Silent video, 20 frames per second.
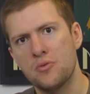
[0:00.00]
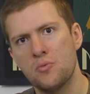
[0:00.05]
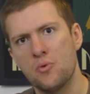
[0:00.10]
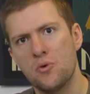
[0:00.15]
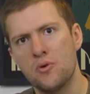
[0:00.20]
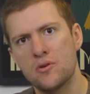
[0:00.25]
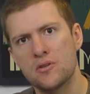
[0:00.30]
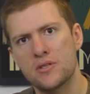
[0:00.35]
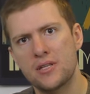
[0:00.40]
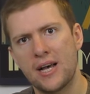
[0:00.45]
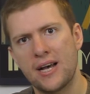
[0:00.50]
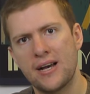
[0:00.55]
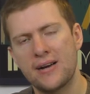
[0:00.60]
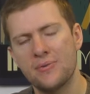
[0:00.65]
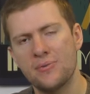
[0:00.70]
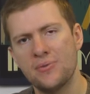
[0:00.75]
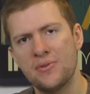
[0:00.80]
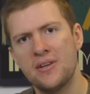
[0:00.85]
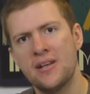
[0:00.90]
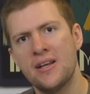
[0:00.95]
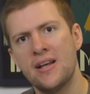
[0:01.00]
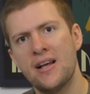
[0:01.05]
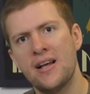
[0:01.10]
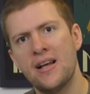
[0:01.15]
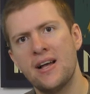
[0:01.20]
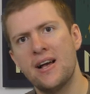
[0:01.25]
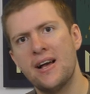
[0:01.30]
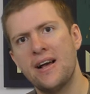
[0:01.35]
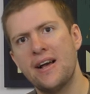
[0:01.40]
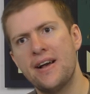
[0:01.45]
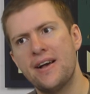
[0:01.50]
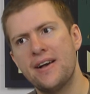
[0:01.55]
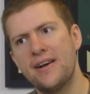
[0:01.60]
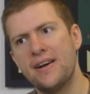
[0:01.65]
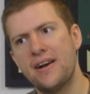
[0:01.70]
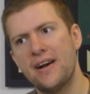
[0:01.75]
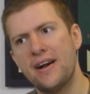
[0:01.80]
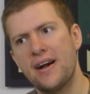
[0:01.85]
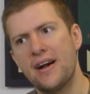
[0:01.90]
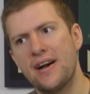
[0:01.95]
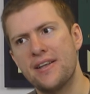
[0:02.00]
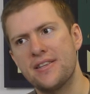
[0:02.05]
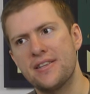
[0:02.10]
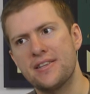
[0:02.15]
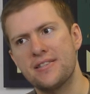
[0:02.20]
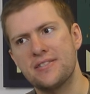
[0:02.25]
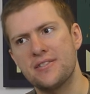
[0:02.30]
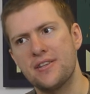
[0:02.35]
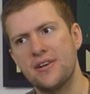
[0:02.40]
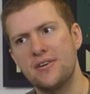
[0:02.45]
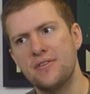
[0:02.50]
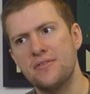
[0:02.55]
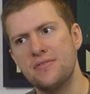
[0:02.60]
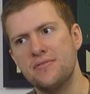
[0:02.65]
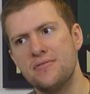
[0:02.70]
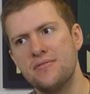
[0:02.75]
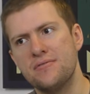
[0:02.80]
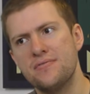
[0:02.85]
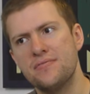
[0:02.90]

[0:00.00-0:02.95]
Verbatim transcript: walk down, and there's no.